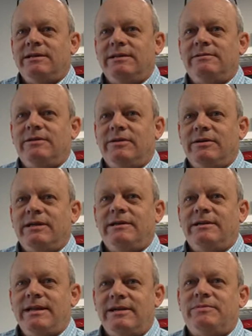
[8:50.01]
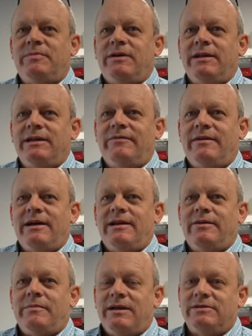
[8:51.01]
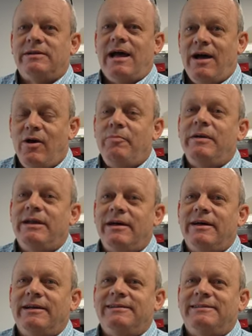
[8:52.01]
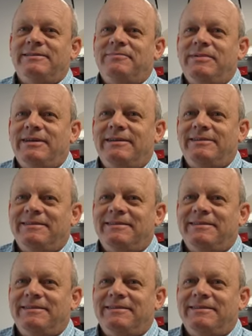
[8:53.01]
and he's looking desperately to find them. I, sh- I hope he does, but